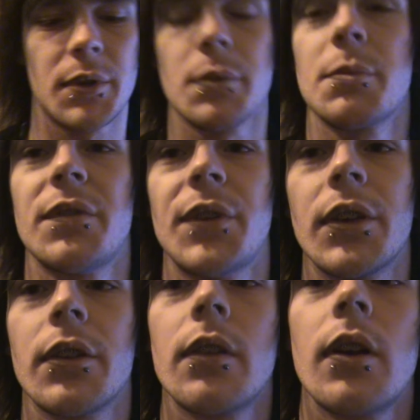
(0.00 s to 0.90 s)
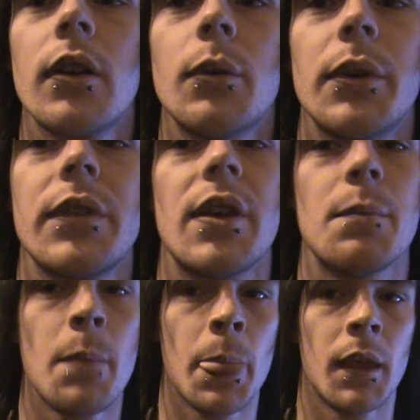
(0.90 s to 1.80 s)
it with my fingers like I was
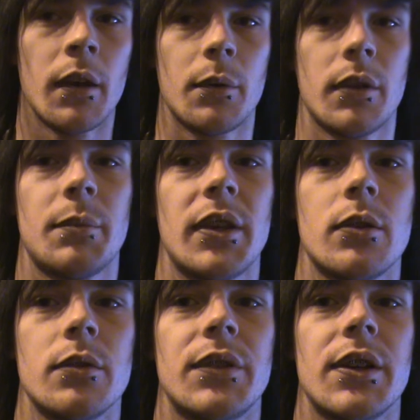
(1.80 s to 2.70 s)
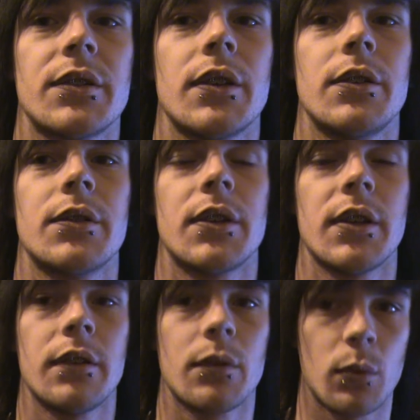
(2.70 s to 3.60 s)
then. When the makeup first goes on,
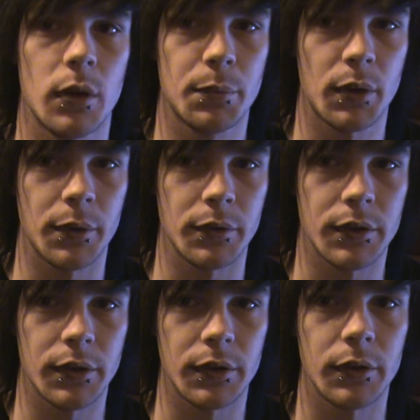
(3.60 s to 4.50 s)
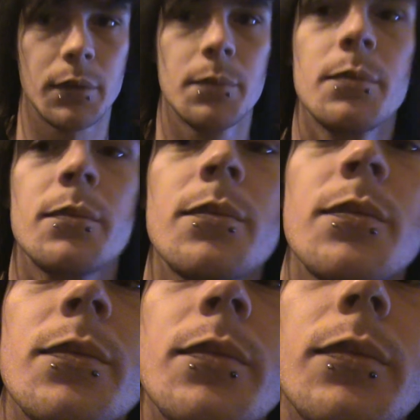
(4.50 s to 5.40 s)
it is quite prone to
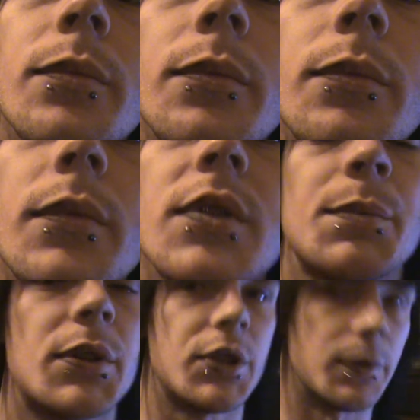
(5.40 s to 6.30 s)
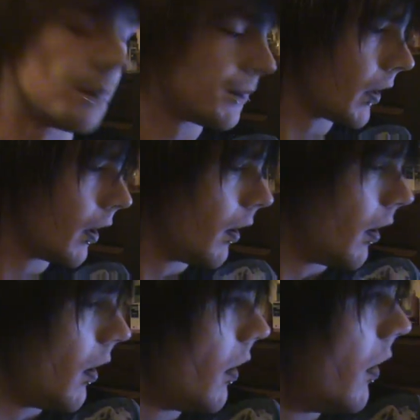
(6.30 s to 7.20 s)
smudging.
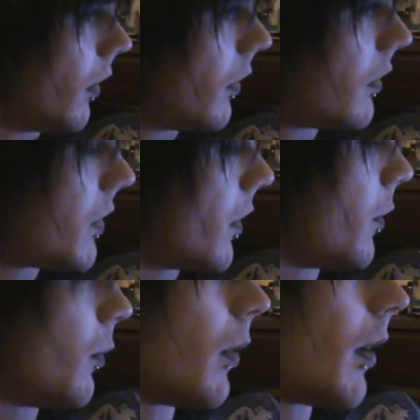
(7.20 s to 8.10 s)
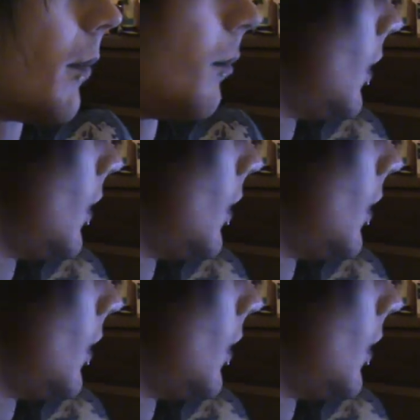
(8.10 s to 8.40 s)
So,